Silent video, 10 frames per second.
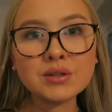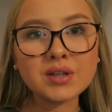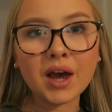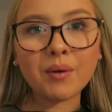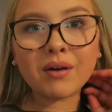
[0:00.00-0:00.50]

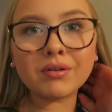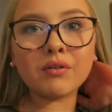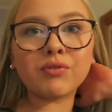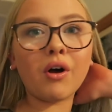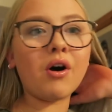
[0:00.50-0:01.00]
So, I've
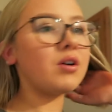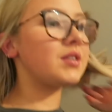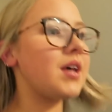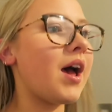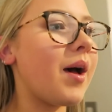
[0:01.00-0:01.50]
not
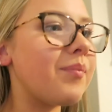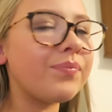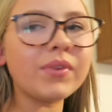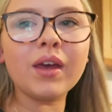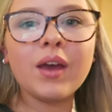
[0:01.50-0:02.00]
vlogged.
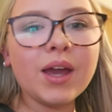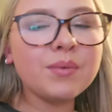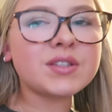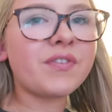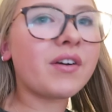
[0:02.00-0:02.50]

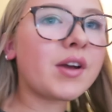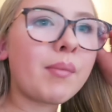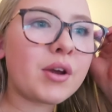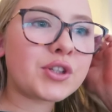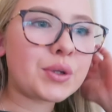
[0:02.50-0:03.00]
It was a very
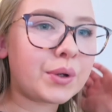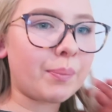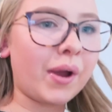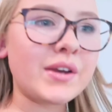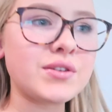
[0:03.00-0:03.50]
emotional
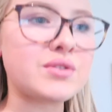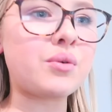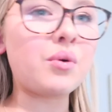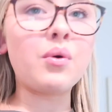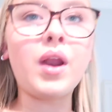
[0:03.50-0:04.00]
goodbye at
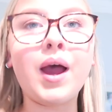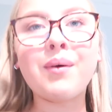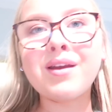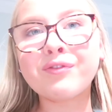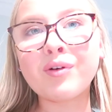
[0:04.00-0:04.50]
school. I
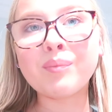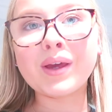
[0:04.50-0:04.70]
went from